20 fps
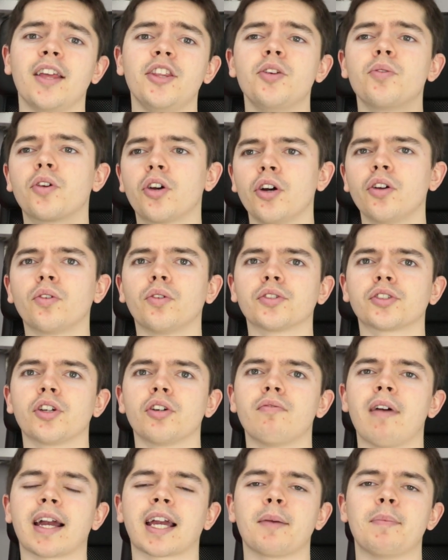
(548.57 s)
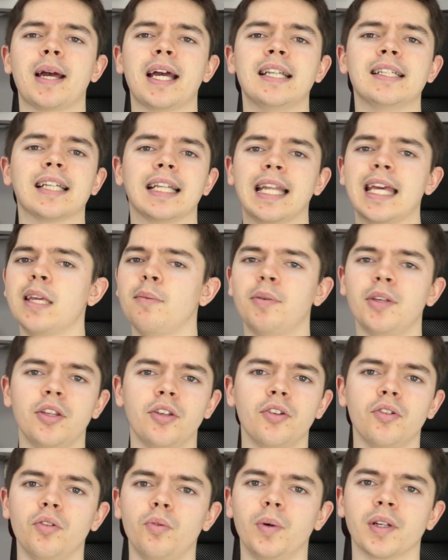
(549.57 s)
You could also recommend an
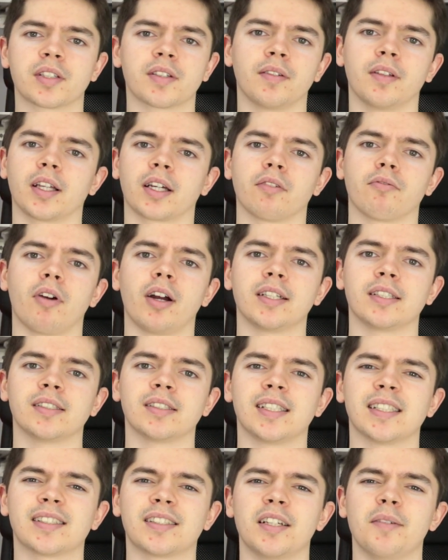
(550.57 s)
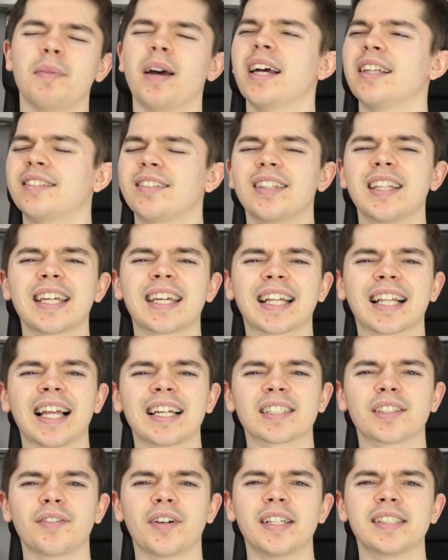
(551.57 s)
APU with something like a Ryzen system. Do they
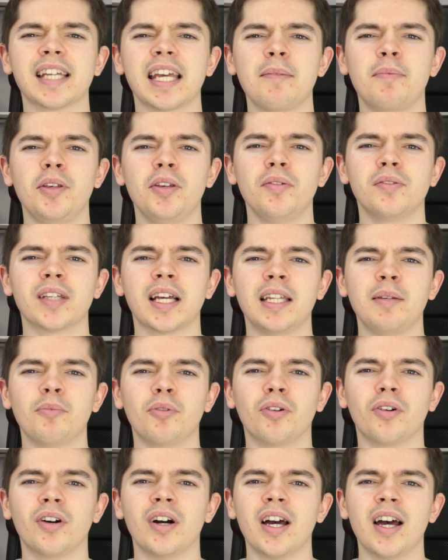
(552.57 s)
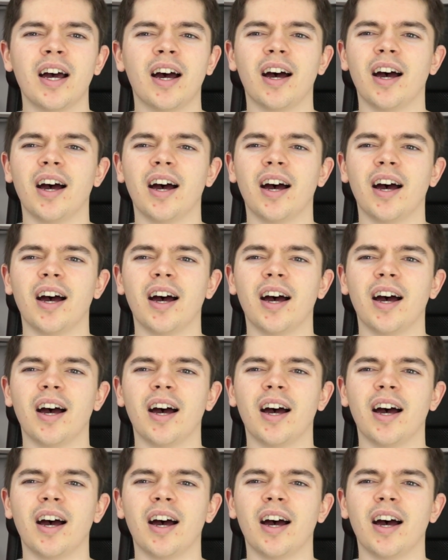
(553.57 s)
classify as APUs anymore?